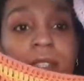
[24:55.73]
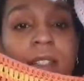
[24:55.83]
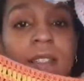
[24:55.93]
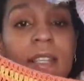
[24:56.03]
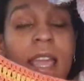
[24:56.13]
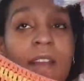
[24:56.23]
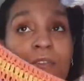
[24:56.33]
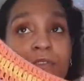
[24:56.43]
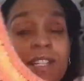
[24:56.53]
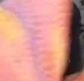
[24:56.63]
and
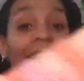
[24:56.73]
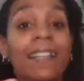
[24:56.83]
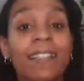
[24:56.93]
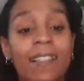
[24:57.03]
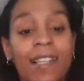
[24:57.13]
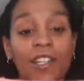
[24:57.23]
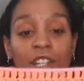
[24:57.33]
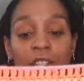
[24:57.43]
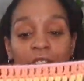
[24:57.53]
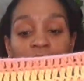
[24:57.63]
every 10
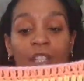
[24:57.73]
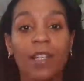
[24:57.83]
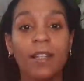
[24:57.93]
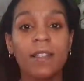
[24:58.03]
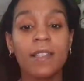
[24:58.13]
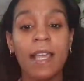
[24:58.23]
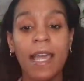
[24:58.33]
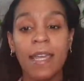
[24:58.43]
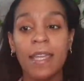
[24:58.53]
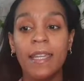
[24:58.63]
stitches she does
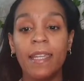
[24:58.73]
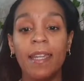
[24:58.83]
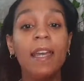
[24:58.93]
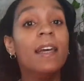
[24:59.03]
a